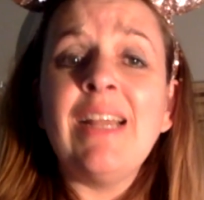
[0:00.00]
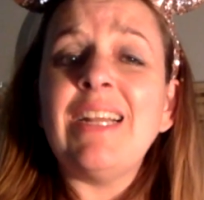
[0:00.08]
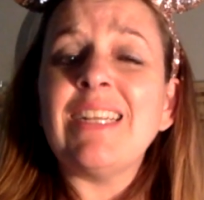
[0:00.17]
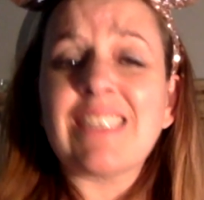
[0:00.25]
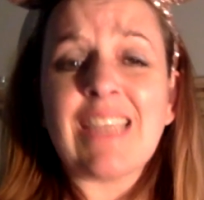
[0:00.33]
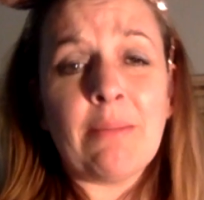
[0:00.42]

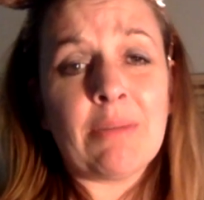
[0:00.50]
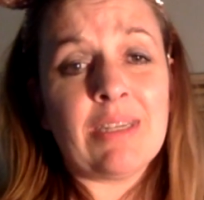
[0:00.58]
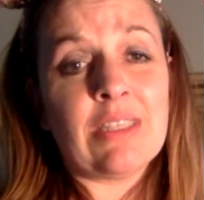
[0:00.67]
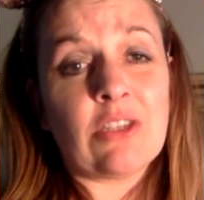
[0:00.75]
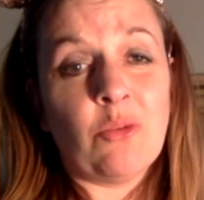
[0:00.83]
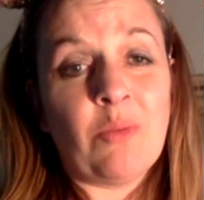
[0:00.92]
It's time
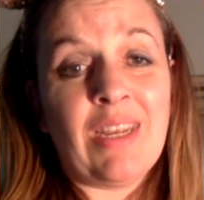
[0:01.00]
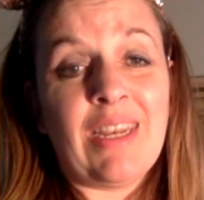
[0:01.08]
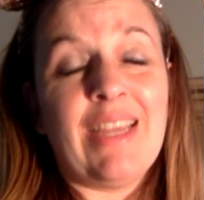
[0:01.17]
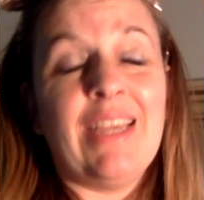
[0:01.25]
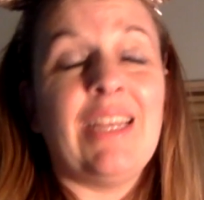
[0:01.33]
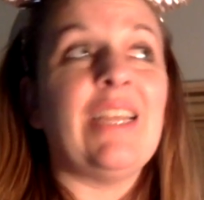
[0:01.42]
consuming.
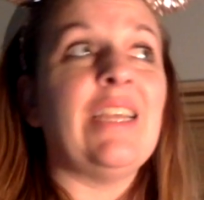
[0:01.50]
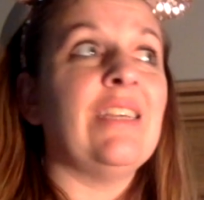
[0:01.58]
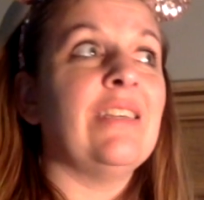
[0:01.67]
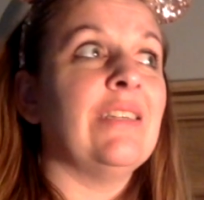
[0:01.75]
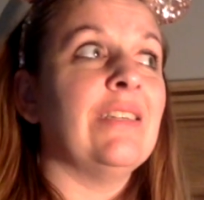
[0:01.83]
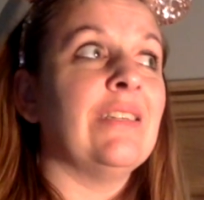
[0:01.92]
It
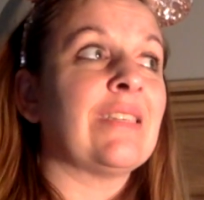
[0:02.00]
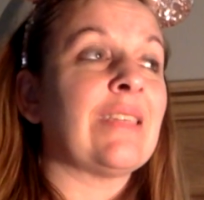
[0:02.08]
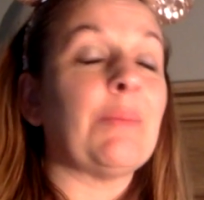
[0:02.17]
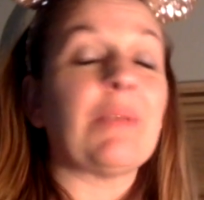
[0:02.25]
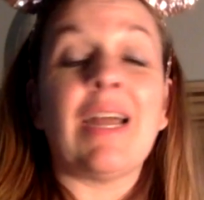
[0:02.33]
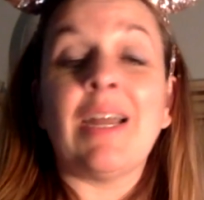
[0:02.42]
is
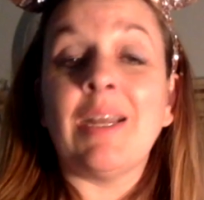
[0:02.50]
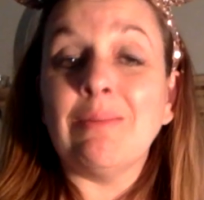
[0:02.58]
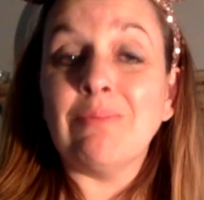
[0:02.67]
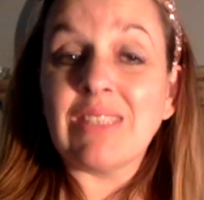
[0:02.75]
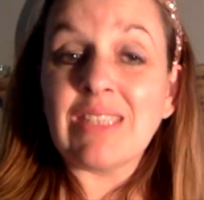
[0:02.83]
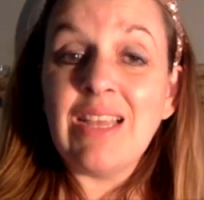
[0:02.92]

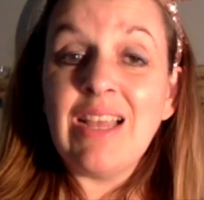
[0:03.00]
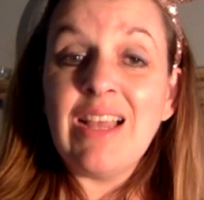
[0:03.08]
sometimes